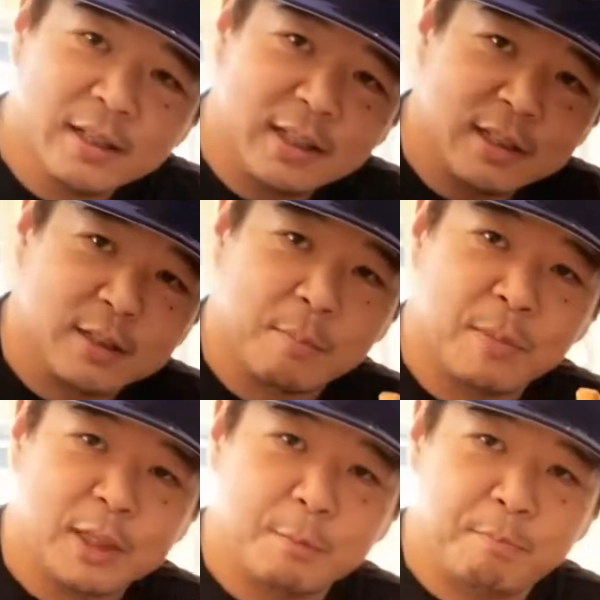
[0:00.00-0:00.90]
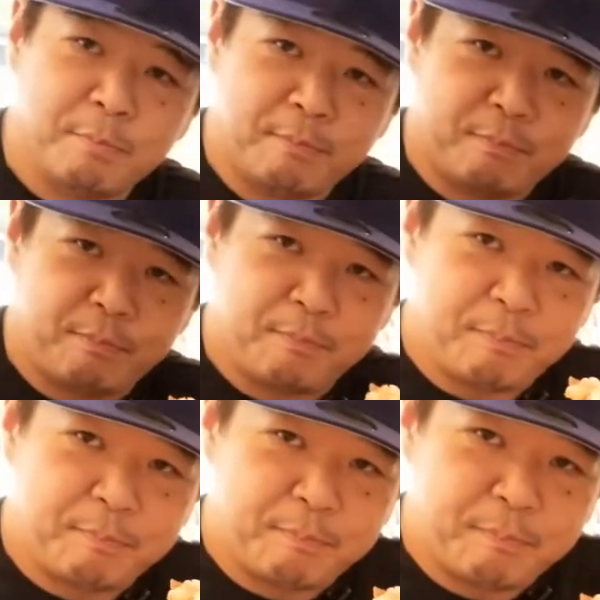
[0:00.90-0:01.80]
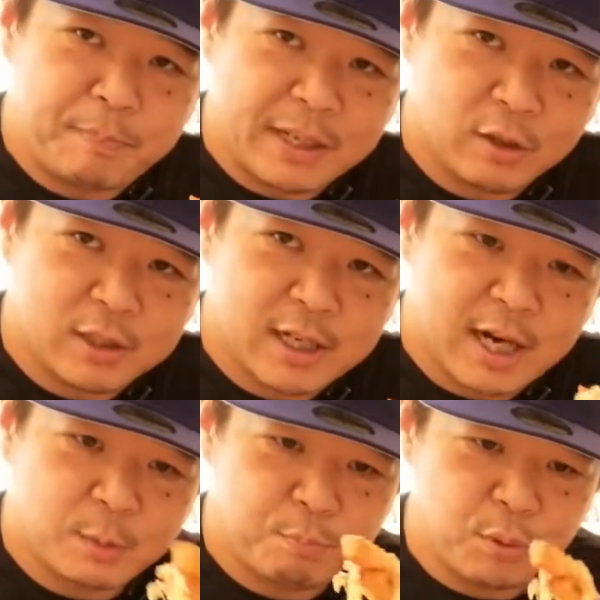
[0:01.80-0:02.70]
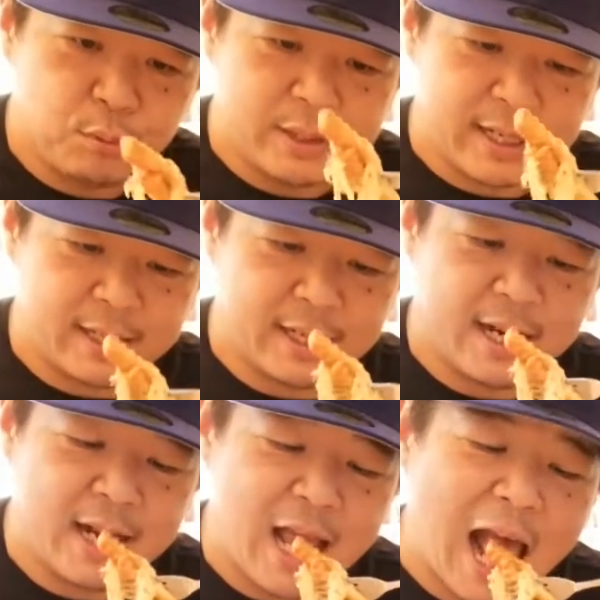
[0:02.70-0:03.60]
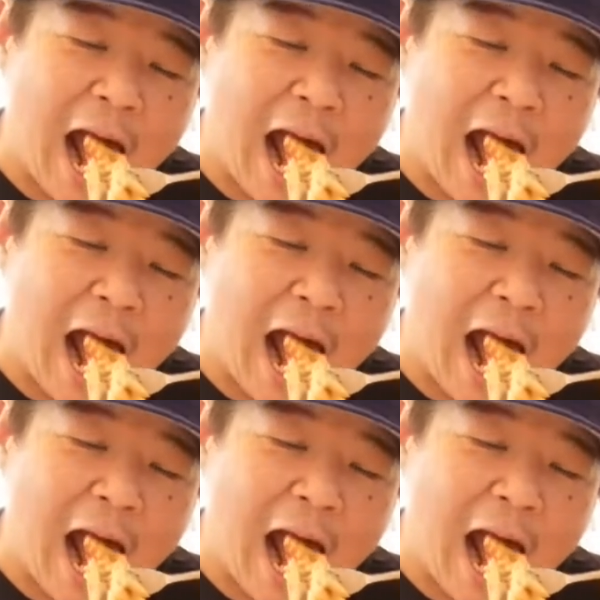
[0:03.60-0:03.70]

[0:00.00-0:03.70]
This is a much more bigger size protein. Yeah.